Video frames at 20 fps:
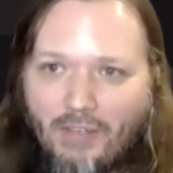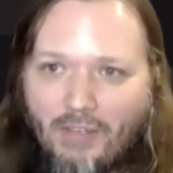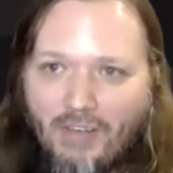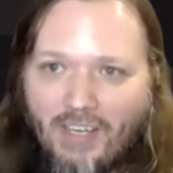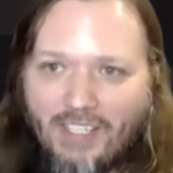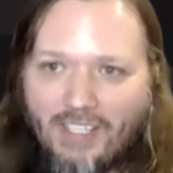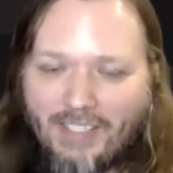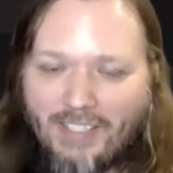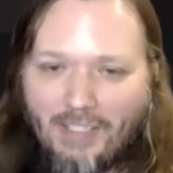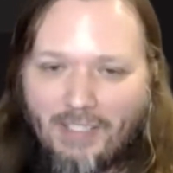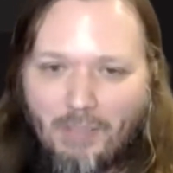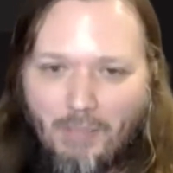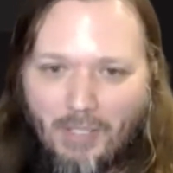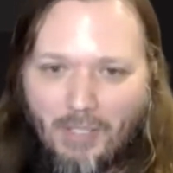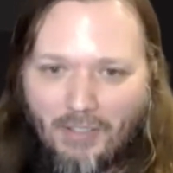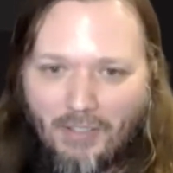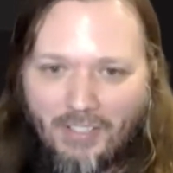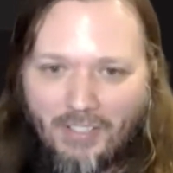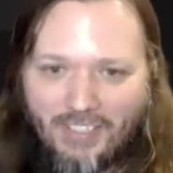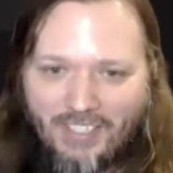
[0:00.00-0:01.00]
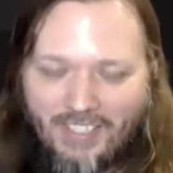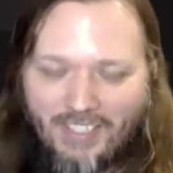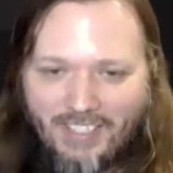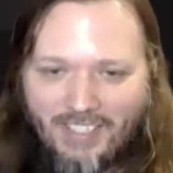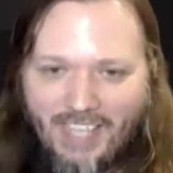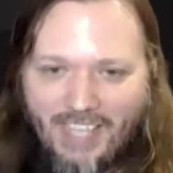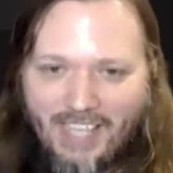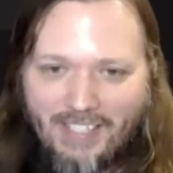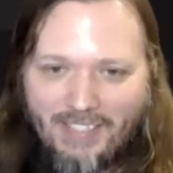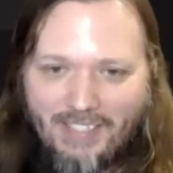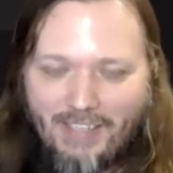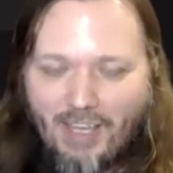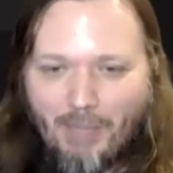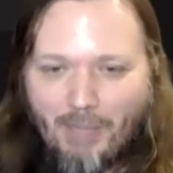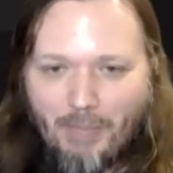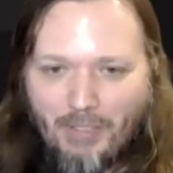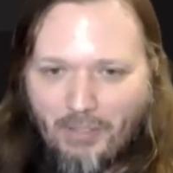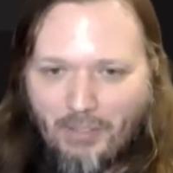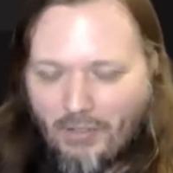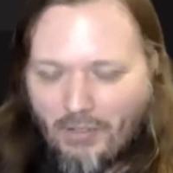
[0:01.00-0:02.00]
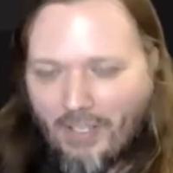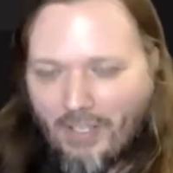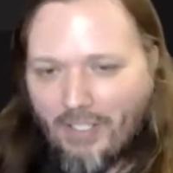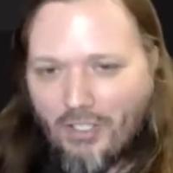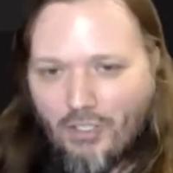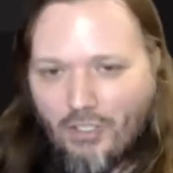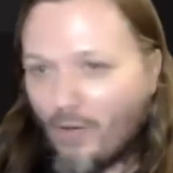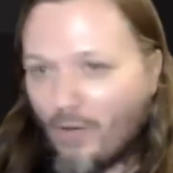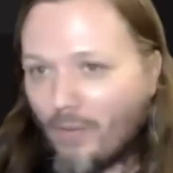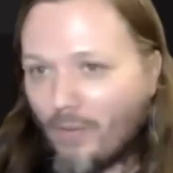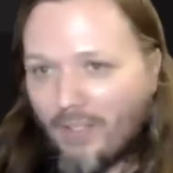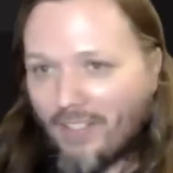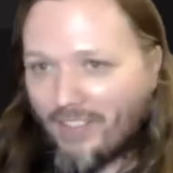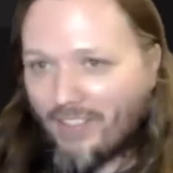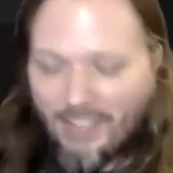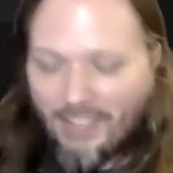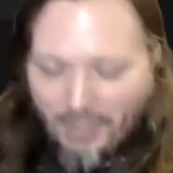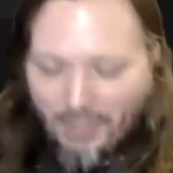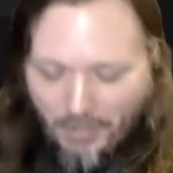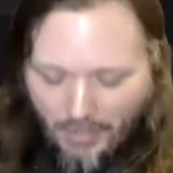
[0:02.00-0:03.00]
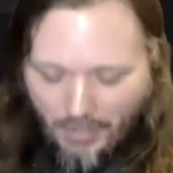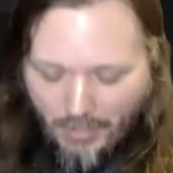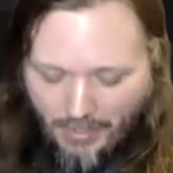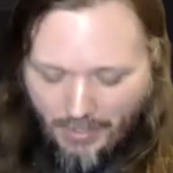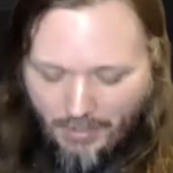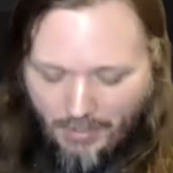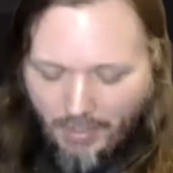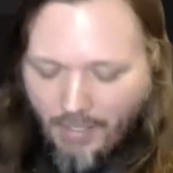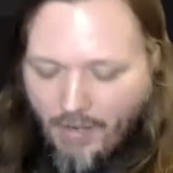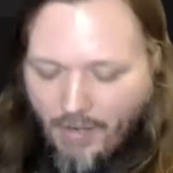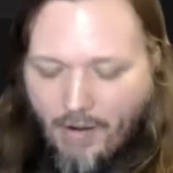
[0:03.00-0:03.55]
or not it's going to mirror it to the desktop because you're trying to show it on a screen.